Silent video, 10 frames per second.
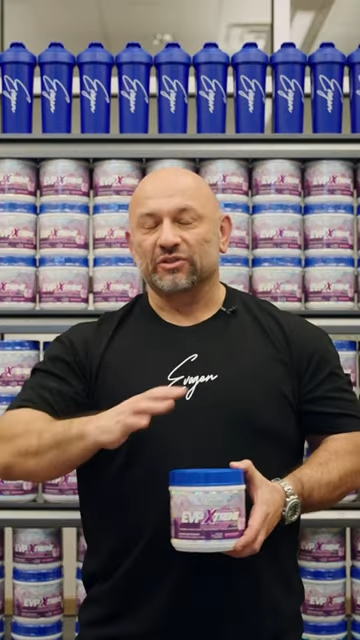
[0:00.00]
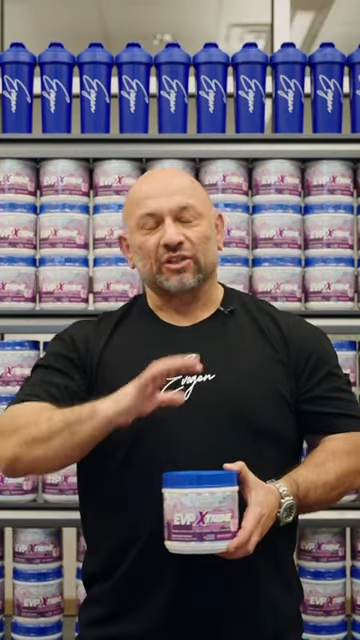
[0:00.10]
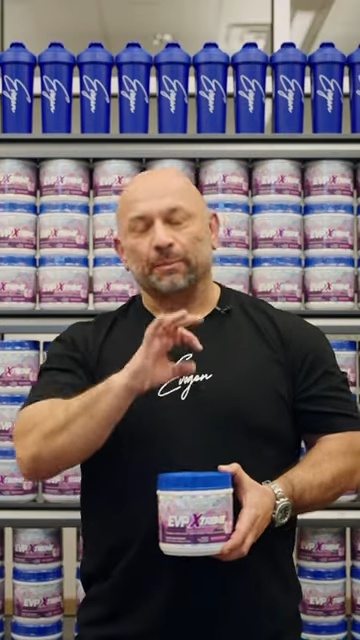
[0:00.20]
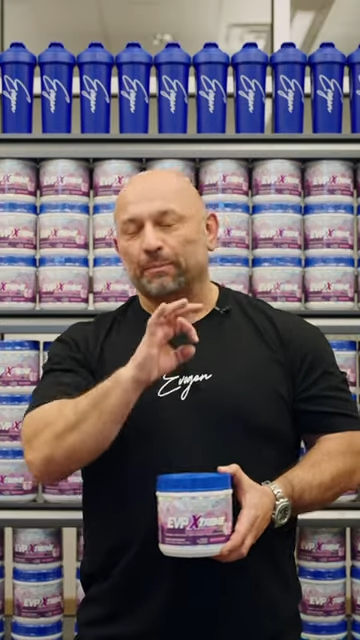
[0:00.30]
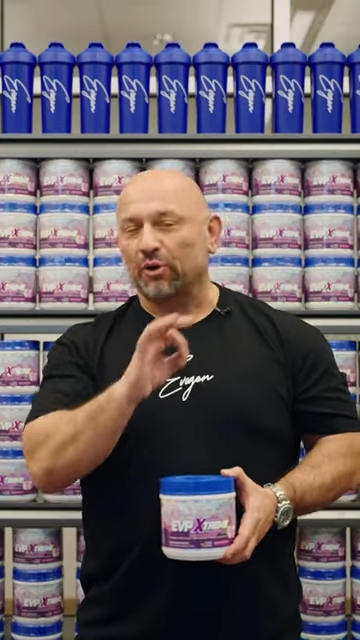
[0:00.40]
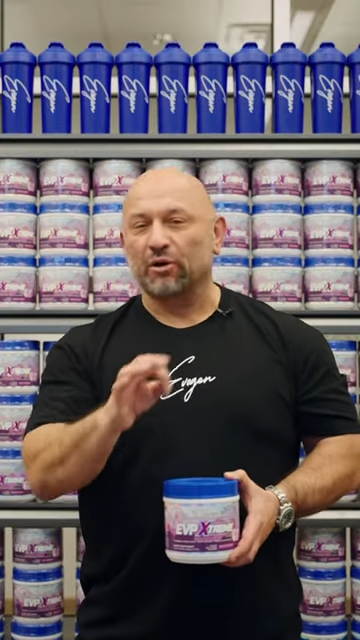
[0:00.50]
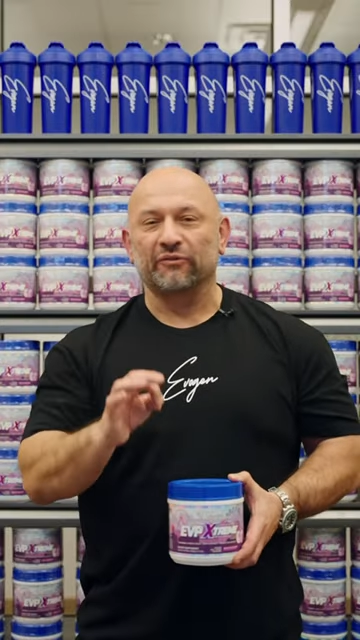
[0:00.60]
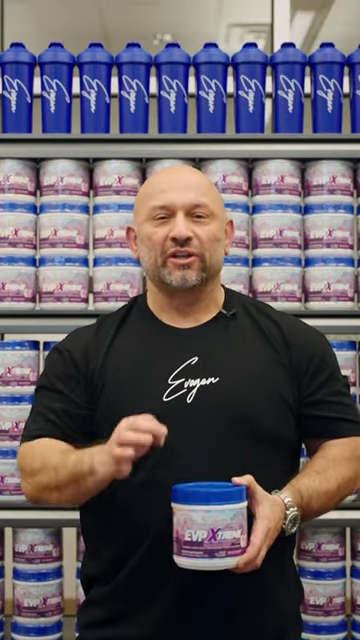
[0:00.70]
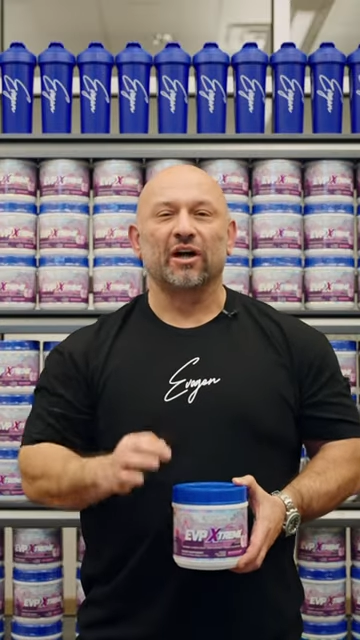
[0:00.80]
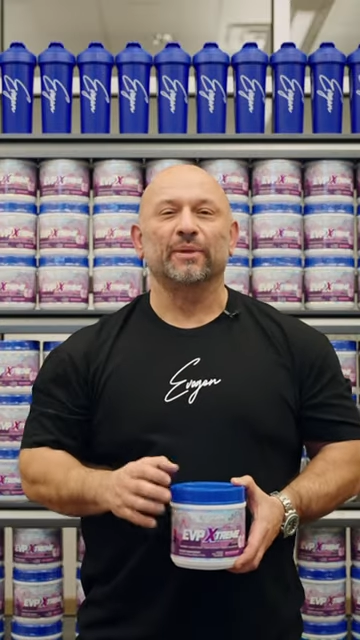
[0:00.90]
it's a
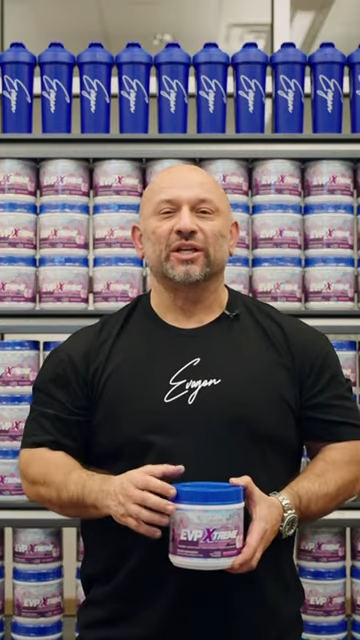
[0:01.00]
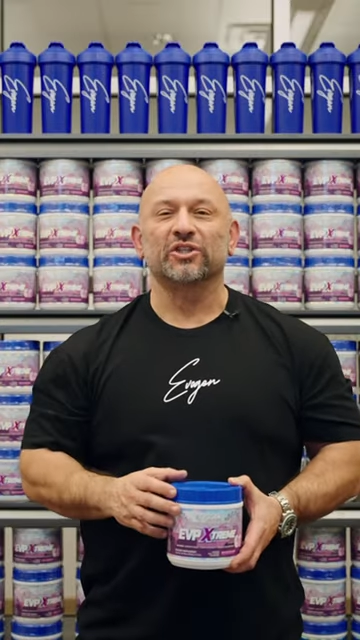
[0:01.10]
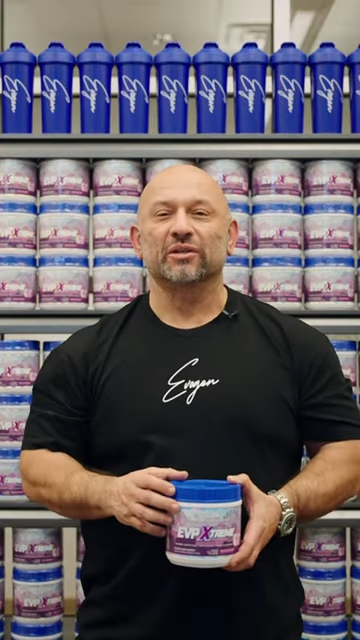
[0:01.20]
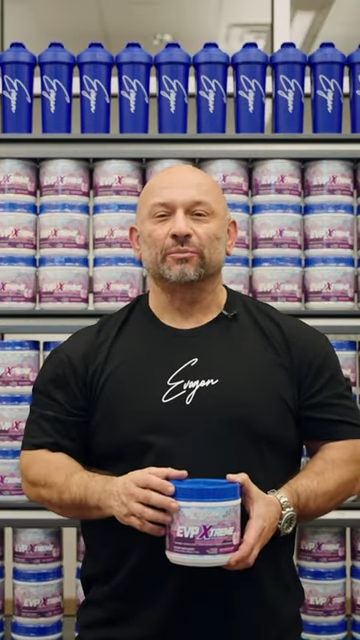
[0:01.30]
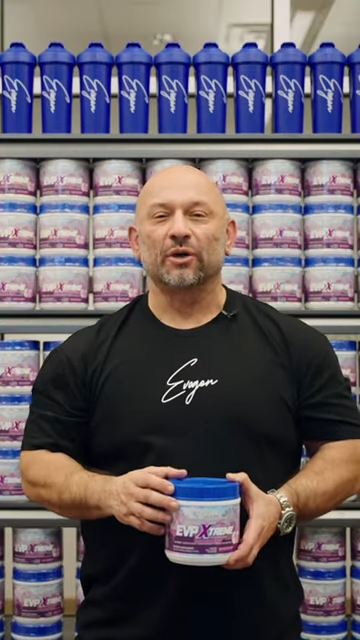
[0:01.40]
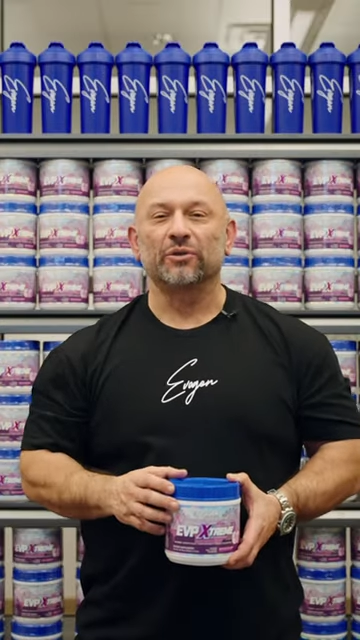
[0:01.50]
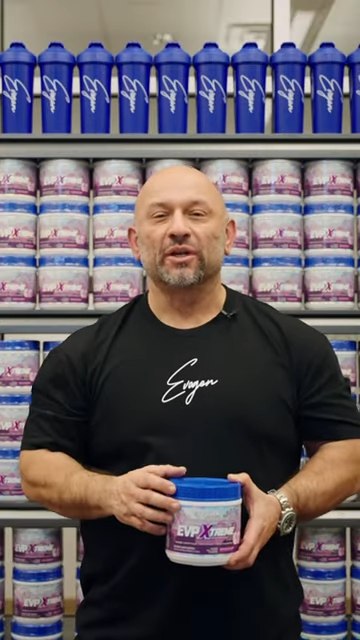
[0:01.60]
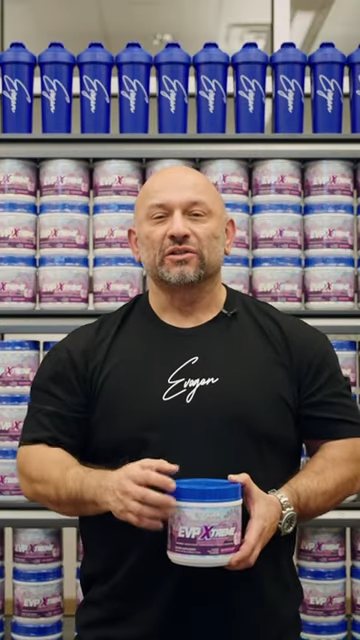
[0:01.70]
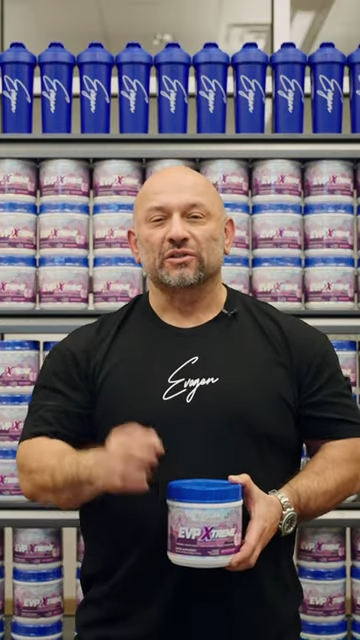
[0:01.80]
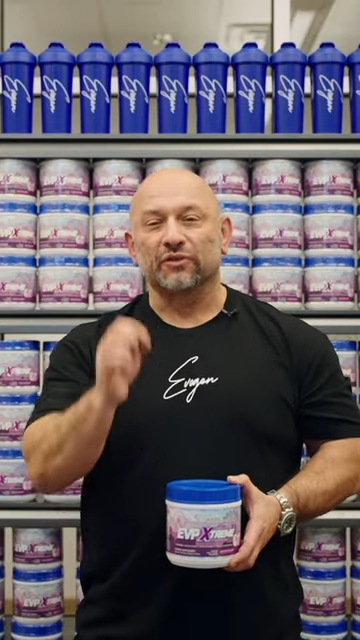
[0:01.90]
perfect combination of both.
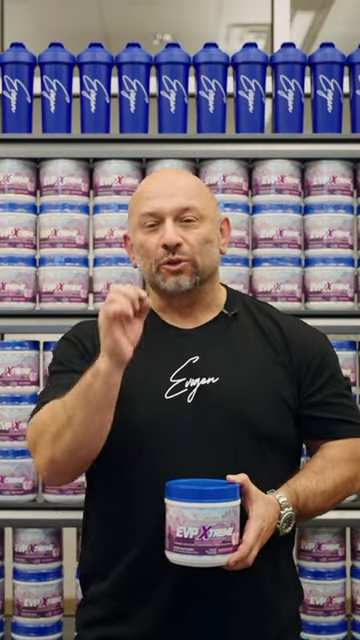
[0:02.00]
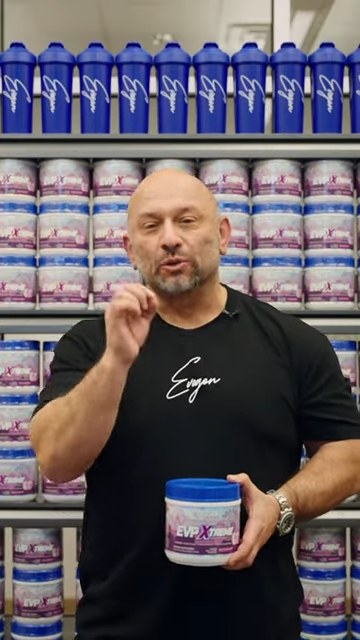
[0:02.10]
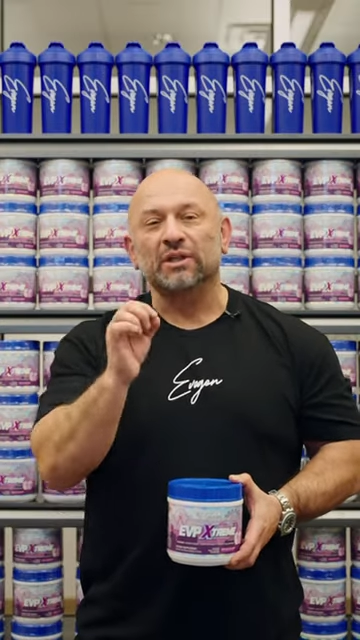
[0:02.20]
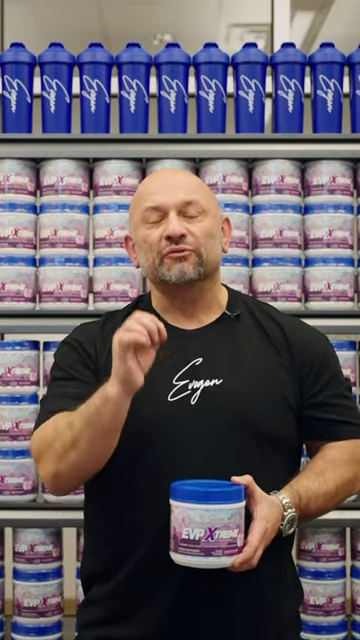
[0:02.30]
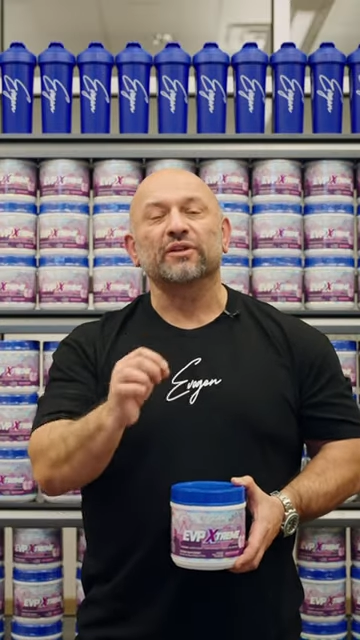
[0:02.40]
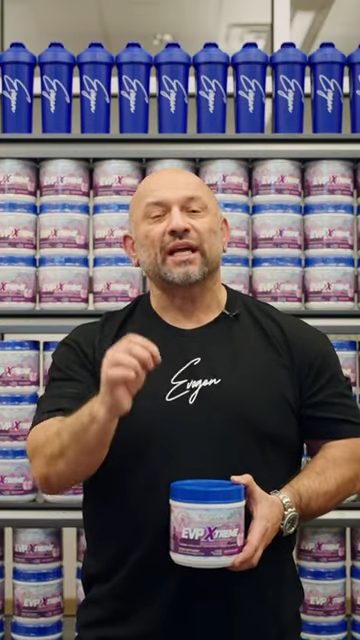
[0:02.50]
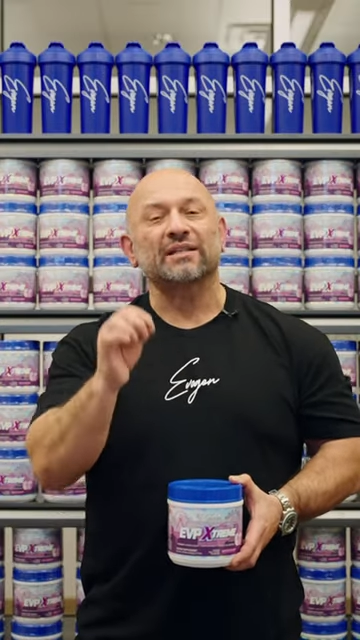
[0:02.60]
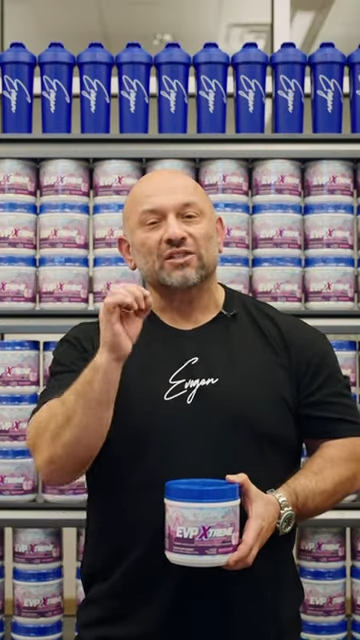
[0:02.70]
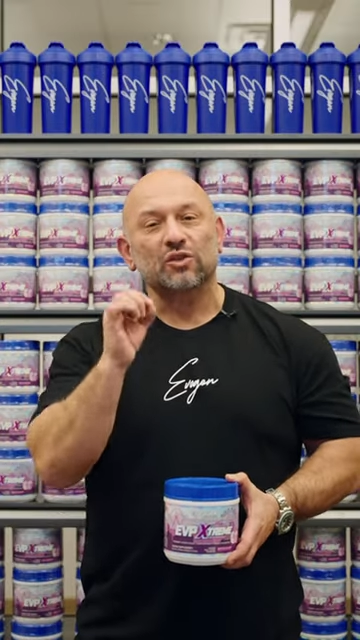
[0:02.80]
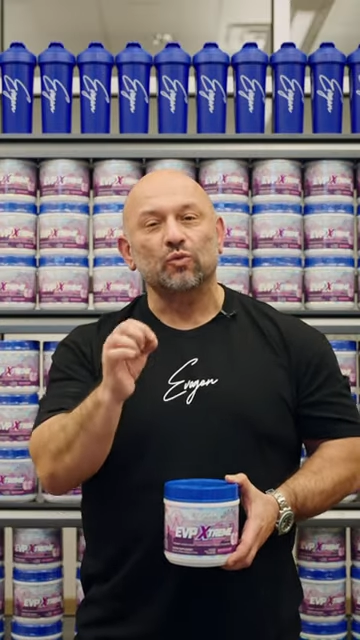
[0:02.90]
So if you're looking for
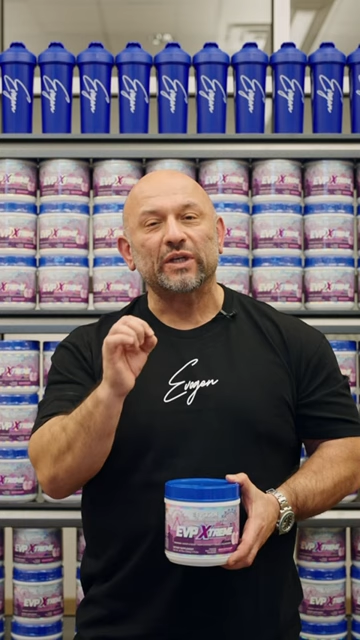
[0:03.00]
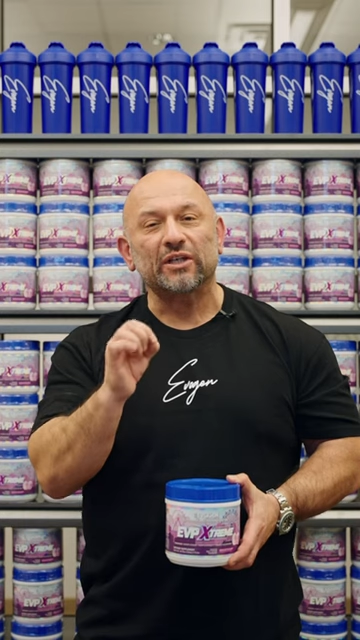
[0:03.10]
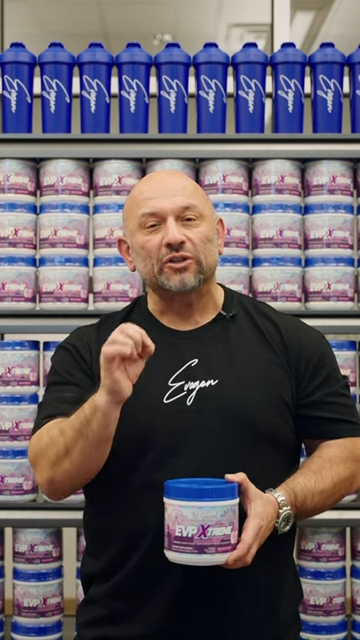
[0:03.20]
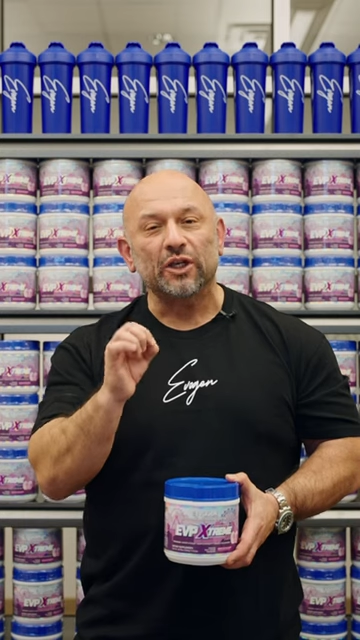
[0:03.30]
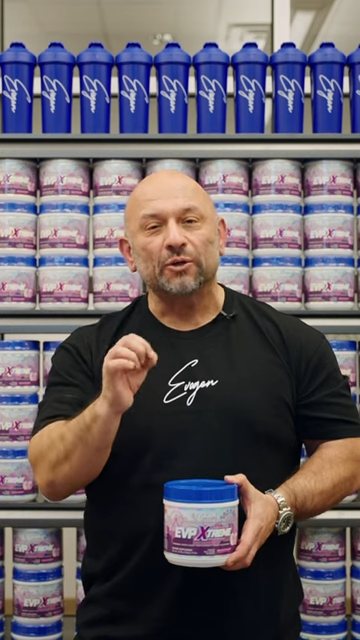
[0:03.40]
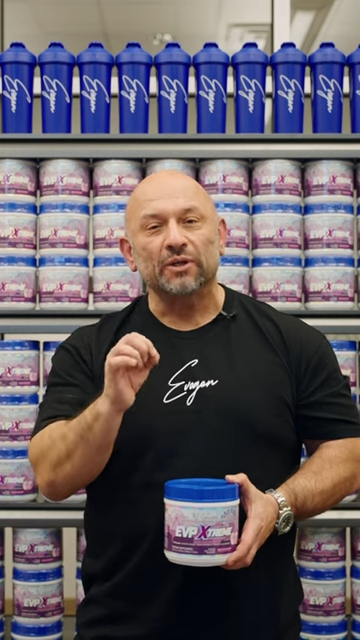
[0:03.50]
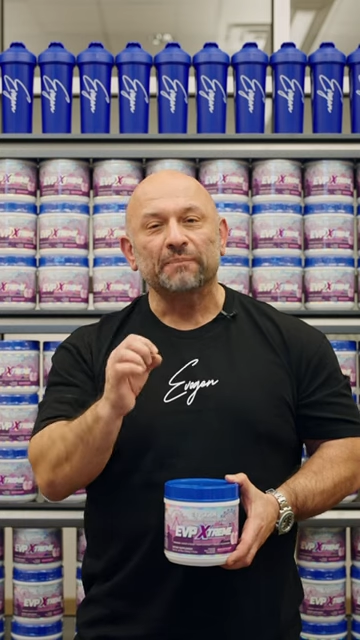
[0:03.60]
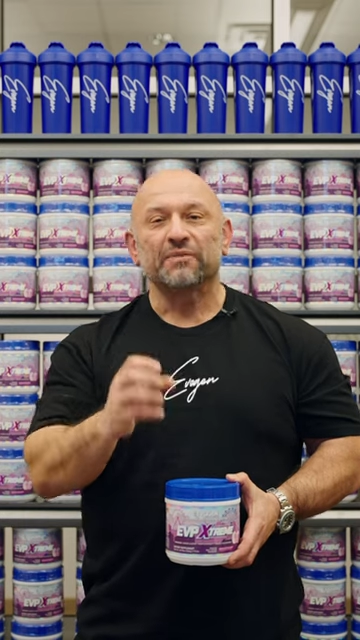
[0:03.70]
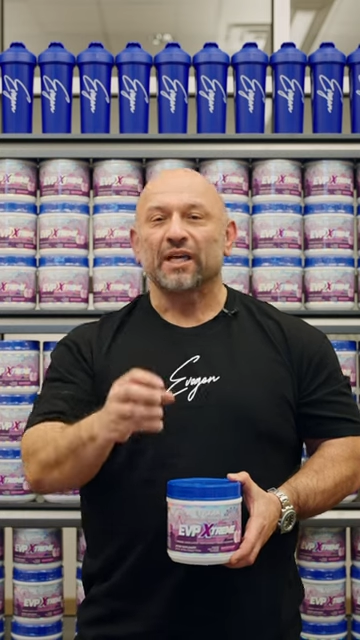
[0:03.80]
that sweeter note